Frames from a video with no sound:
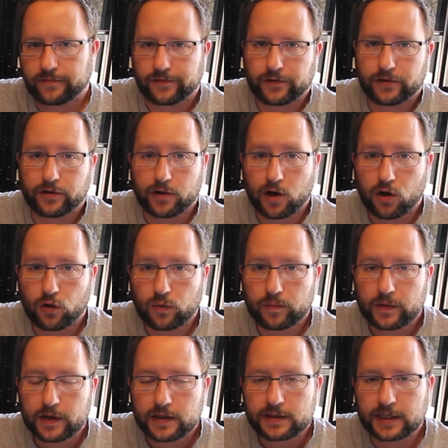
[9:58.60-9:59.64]
your
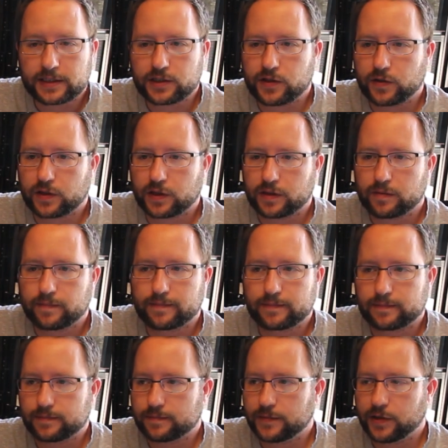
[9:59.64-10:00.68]
home that you can
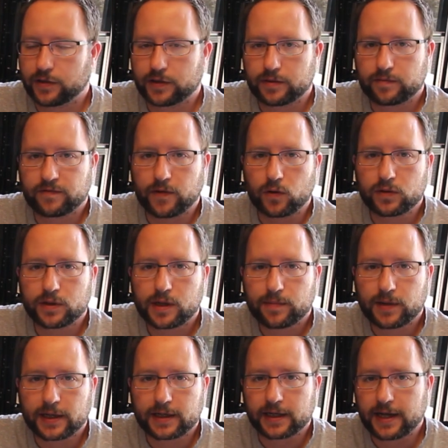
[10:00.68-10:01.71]
fold it
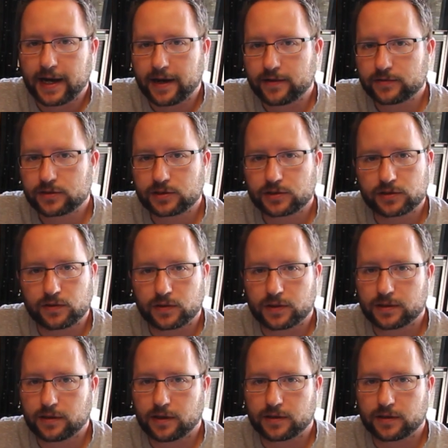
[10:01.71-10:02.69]
up like a couch or